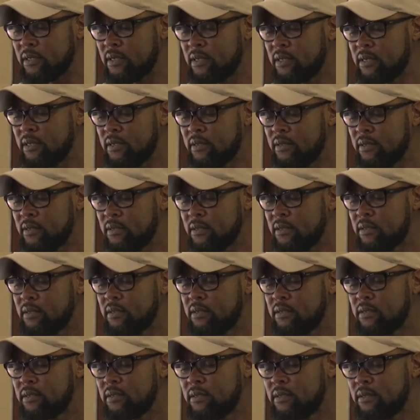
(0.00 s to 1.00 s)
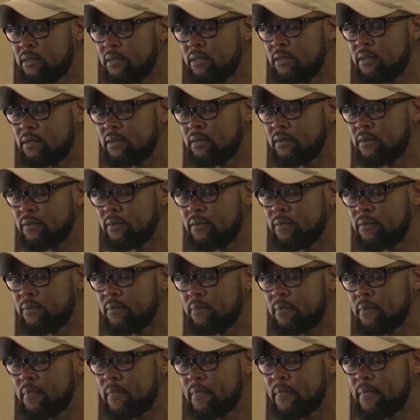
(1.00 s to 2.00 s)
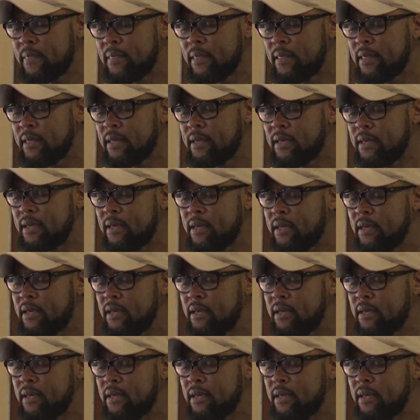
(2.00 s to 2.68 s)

Nobody speaks.